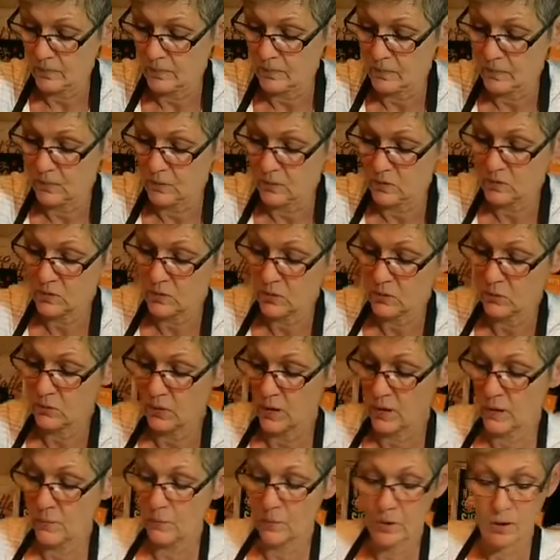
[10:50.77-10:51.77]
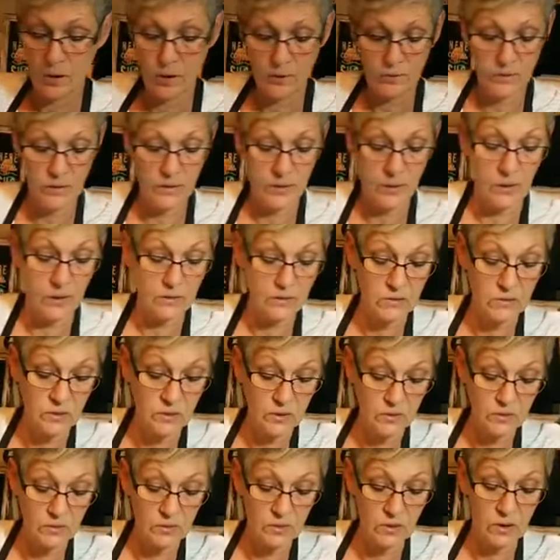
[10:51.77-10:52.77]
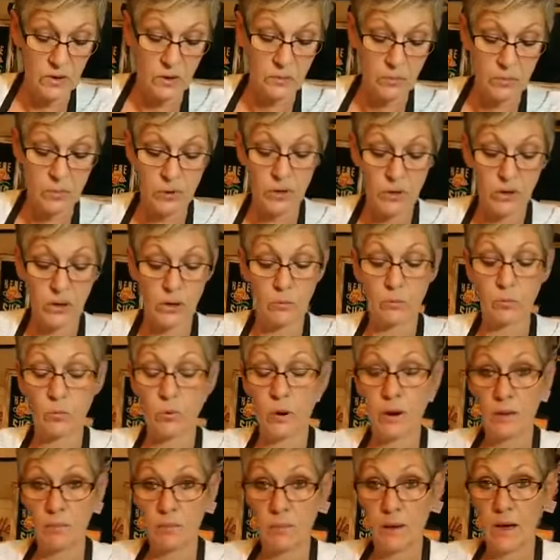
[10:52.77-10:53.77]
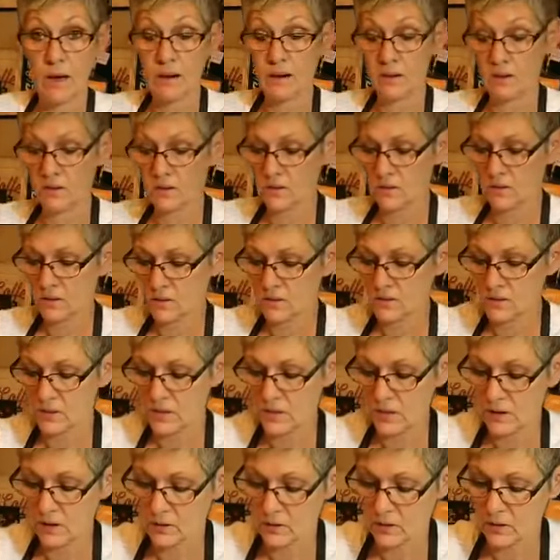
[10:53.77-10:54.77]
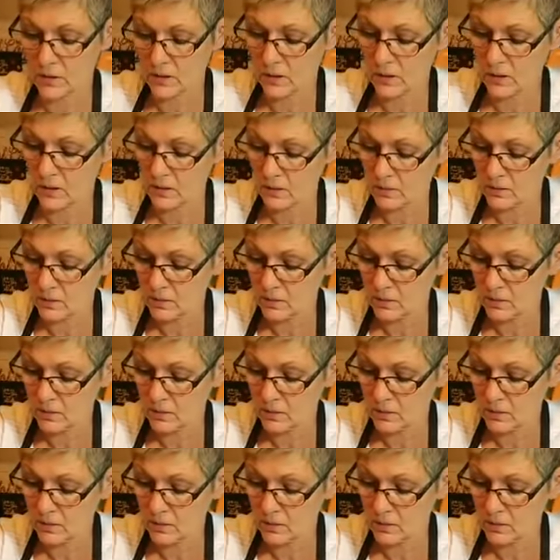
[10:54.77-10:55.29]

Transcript: Scrape off the excess, and I'm putting it right back into the container again.